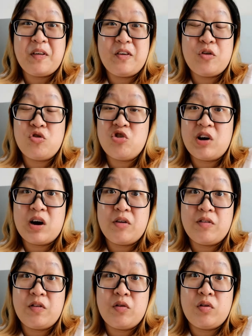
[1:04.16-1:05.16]
gonna go check
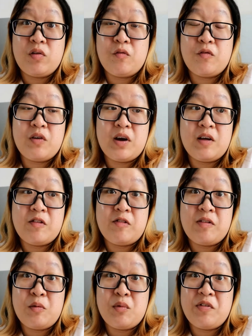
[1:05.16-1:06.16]
out the duty free and
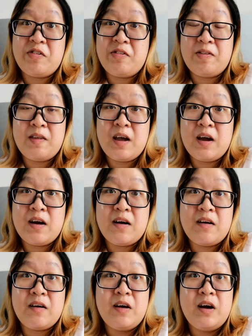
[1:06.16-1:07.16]
see what's
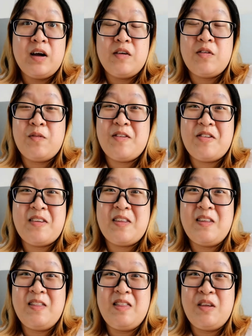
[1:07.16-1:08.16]
there. So if there's
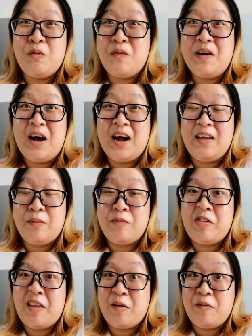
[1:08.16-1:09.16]
any newer
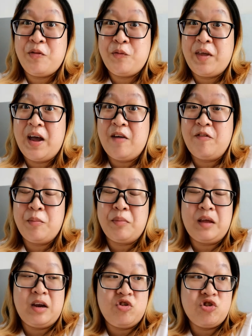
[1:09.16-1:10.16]
items that we don't have in
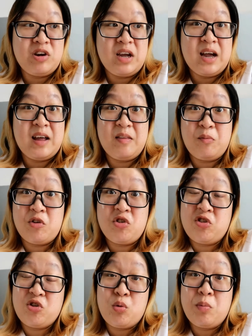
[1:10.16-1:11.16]
Malaysia yet
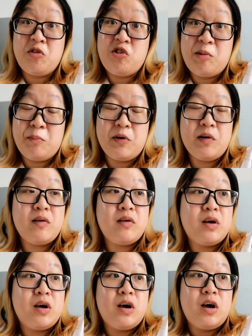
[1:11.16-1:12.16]
which could be cheaper.
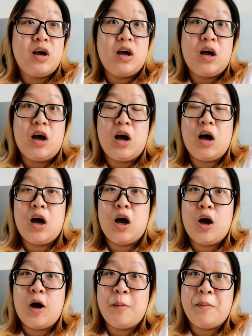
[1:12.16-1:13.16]

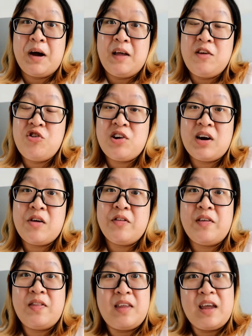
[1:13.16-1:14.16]
Um, I did check out
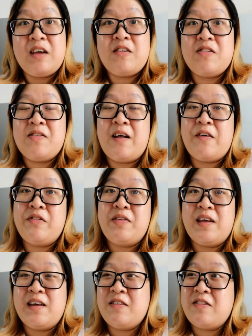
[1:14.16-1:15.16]
the NYX
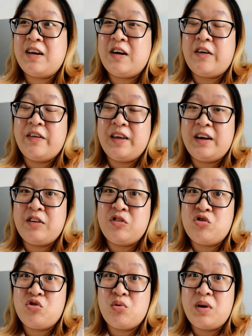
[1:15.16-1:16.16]
downstairs. I got
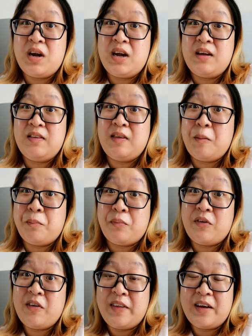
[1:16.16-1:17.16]
like three lip
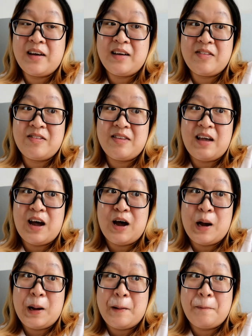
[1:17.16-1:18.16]
products.
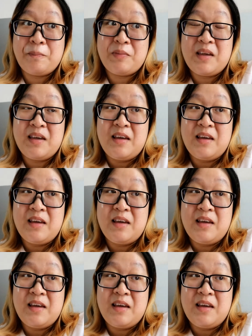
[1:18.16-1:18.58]
Um,